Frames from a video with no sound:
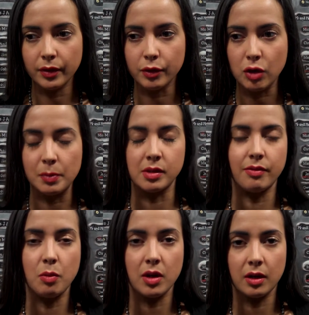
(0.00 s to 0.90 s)
the troubles of
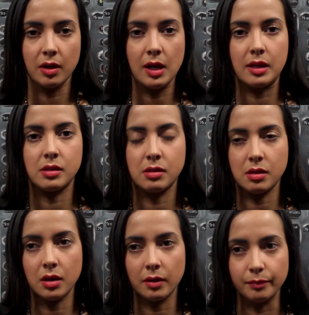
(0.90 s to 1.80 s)
the working class,
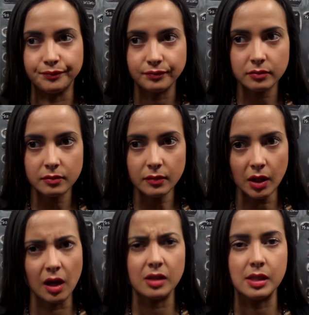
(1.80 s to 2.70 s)

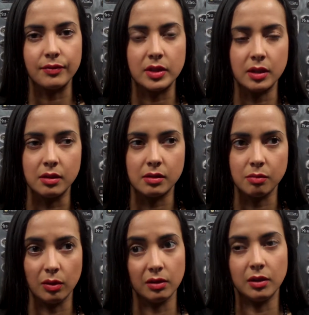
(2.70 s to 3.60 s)
late 70s,
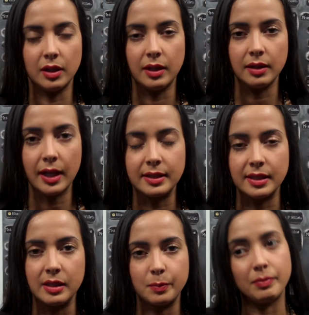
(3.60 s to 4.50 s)
early
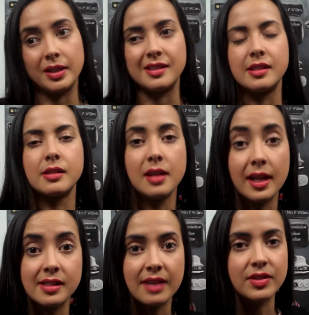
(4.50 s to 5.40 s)
80s, but this is
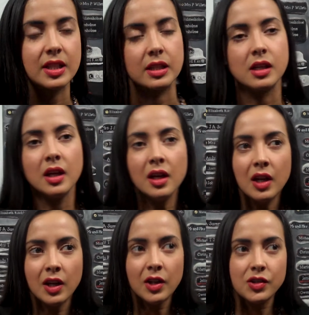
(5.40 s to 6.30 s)
late 70s.
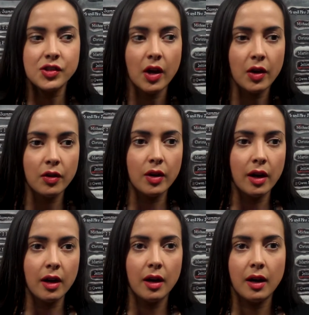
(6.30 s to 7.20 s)
So
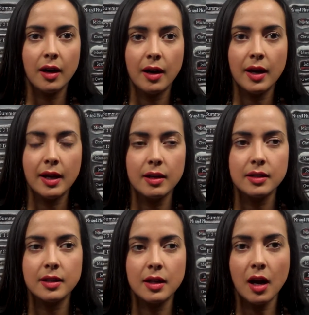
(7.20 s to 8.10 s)
it
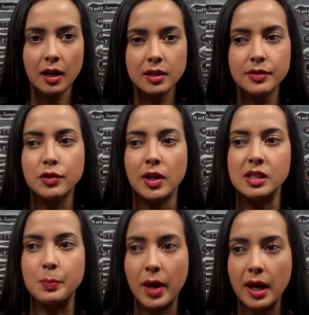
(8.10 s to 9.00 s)
kind of
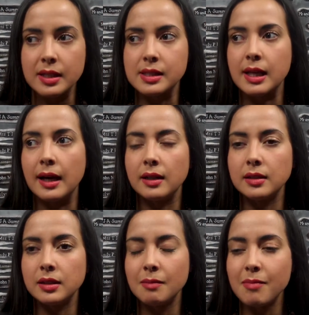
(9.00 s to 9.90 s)
transpires that
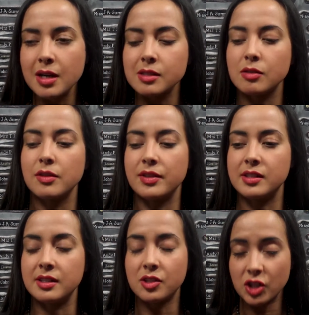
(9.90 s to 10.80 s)
amongst all of
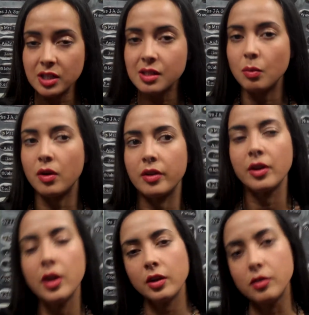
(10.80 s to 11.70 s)
this, she's the one
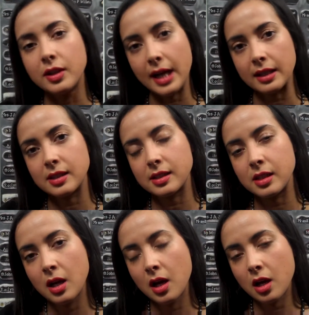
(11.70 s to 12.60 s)
who gets
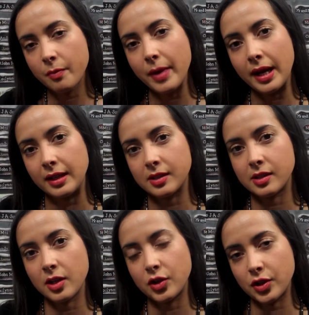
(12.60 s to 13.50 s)
her
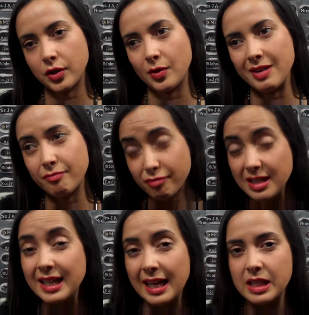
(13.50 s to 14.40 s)
mates to
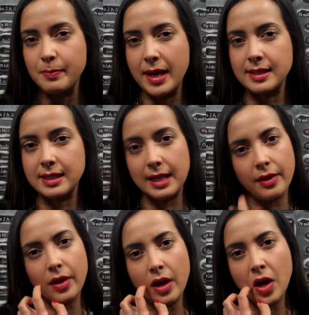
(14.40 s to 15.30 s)
really get this band together,